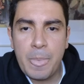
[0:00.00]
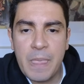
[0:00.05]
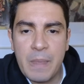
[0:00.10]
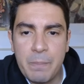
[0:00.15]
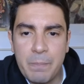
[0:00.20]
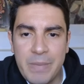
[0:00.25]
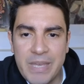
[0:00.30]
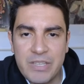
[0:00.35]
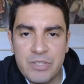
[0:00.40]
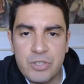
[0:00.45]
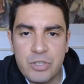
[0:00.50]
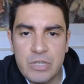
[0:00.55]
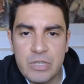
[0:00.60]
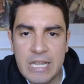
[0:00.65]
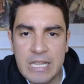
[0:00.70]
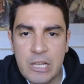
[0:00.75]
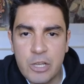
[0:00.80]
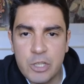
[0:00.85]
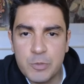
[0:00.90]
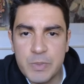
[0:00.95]
Meson
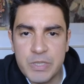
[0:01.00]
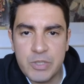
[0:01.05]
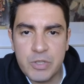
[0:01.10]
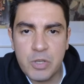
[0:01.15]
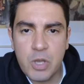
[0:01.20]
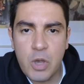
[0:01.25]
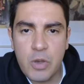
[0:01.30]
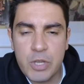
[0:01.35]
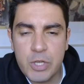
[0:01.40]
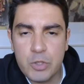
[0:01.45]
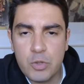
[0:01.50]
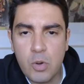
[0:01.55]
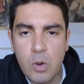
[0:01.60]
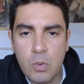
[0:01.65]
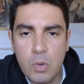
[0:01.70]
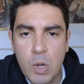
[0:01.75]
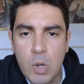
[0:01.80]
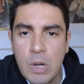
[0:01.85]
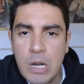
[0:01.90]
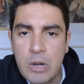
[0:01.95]
allows me to go into
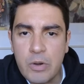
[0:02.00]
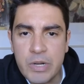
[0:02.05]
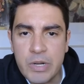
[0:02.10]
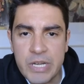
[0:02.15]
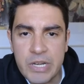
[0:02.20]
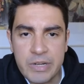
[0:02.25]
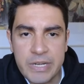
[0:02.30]
Aurora or Near